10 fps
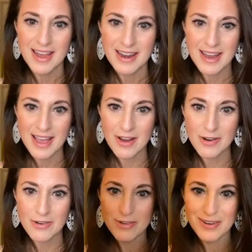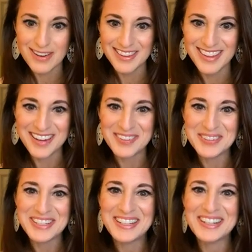Now, there
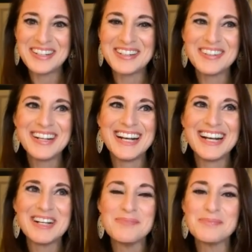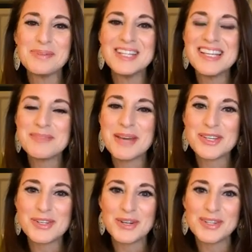we go. Please make
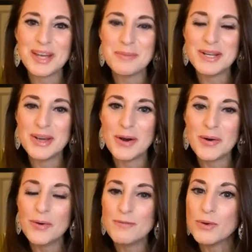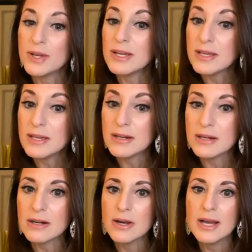sure you let me know if you can
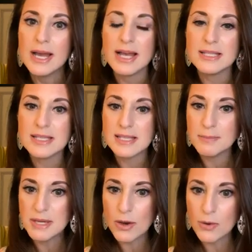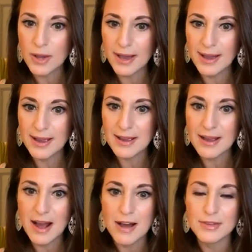hear and see me okay.
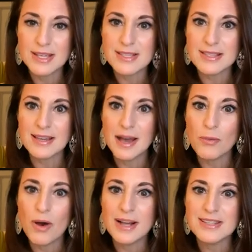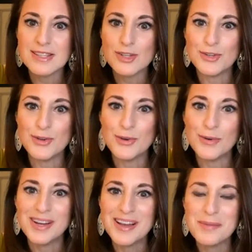Obviously, I want
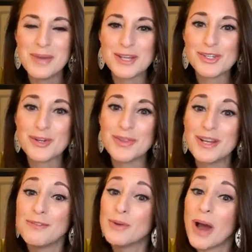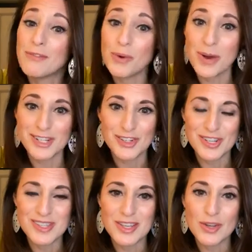to make sure that if you have
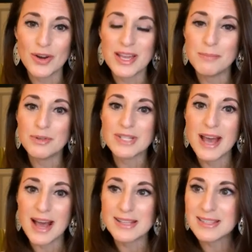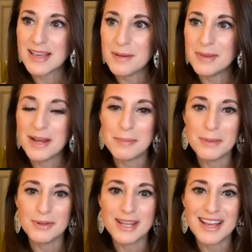questions that you're able to ask them and I'm
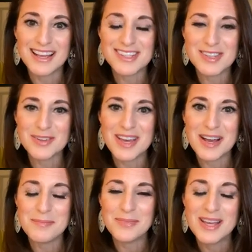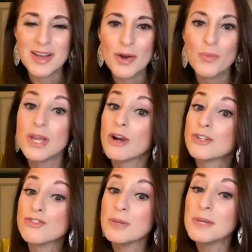able to answer them. We are
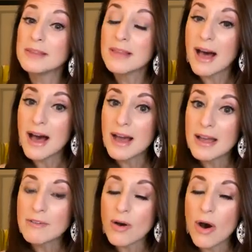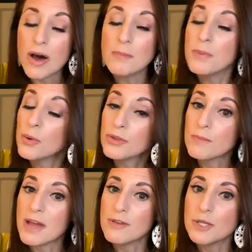streaming live on both of
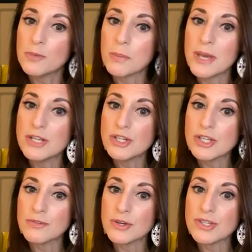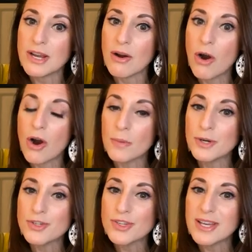my Facebook pages for Sara
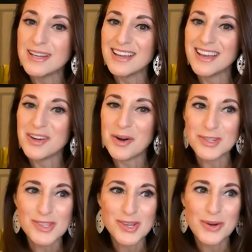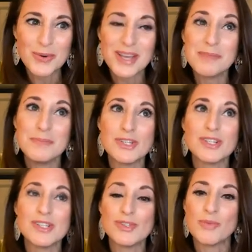Harberson and also
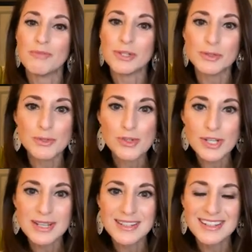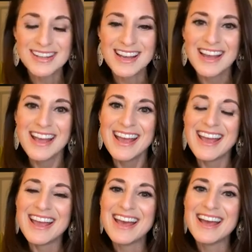Admissions Revolution.
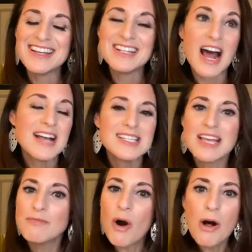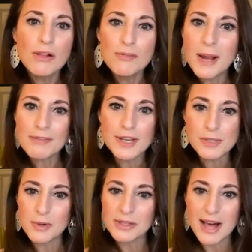And I save all of my
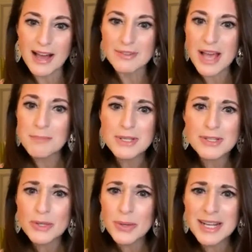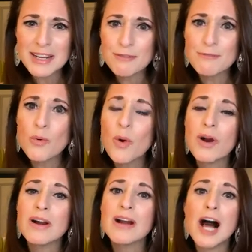Facebook Lives. I've been doing it
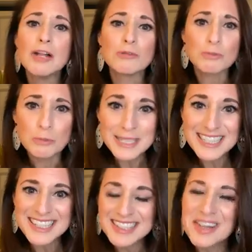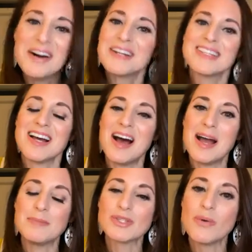for a really long
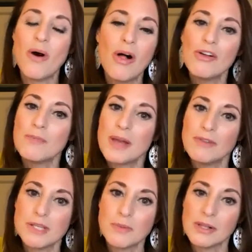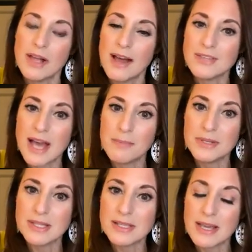time. So all of my Facebook Lives have
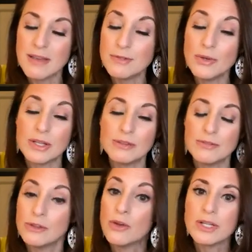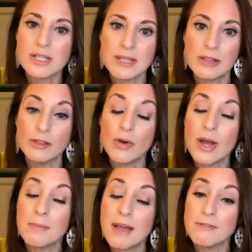been saved. You can look
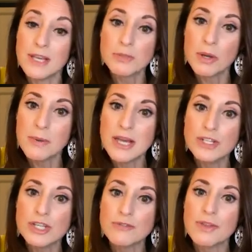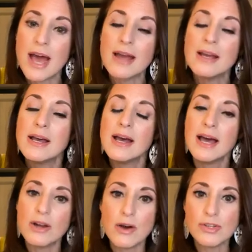at my Facebook pages for that,
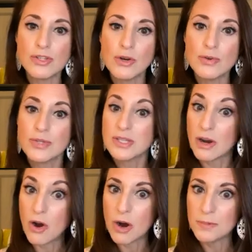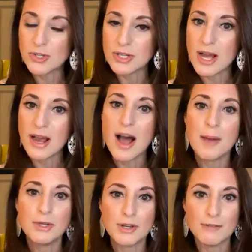and also saraharberson.com.
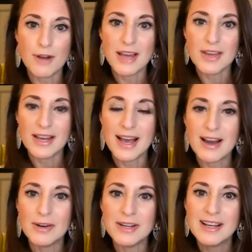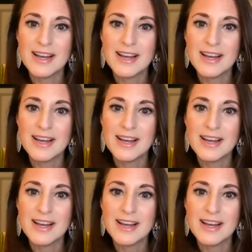You can find that out.